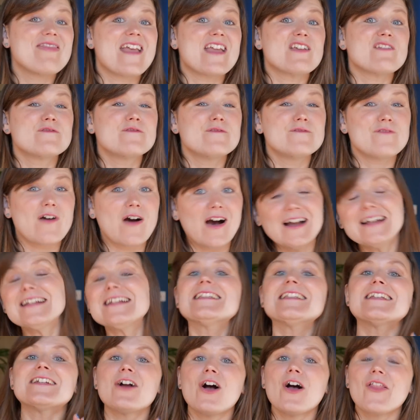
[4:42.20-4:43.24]
they finally
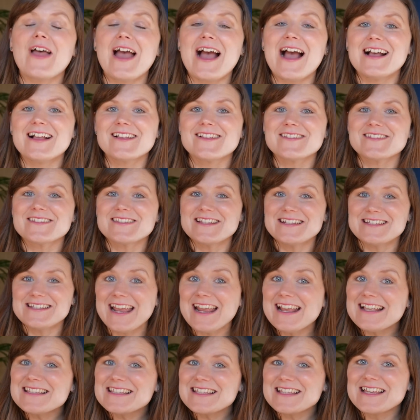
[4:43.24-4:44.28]
Finally got their hands on the
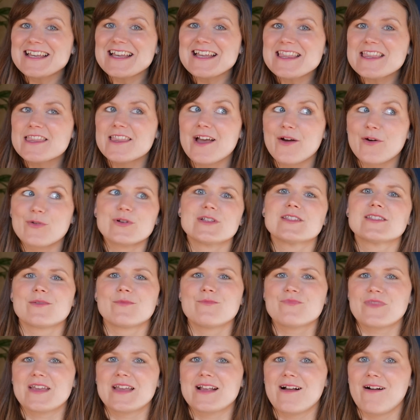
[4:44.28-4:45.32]
data, there was
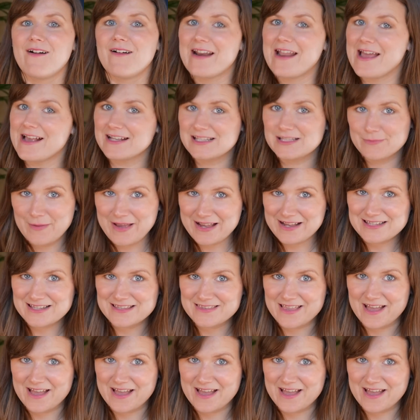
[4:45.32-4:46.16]
something unexpected